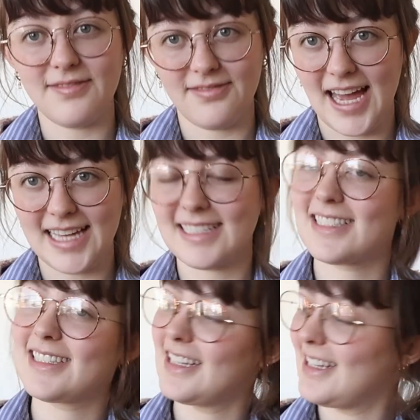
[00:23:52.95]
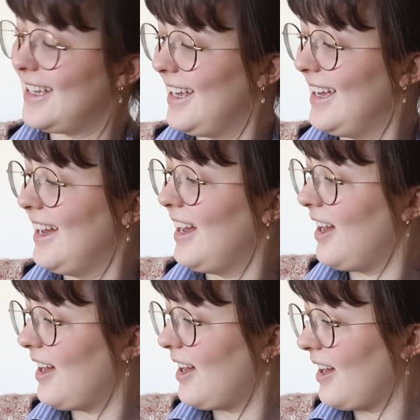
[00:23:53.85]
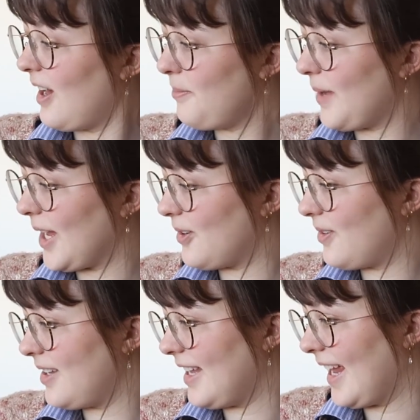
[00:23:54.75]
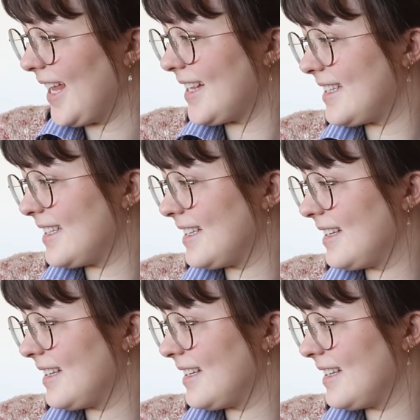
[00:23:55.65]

vest. Oh my goodness,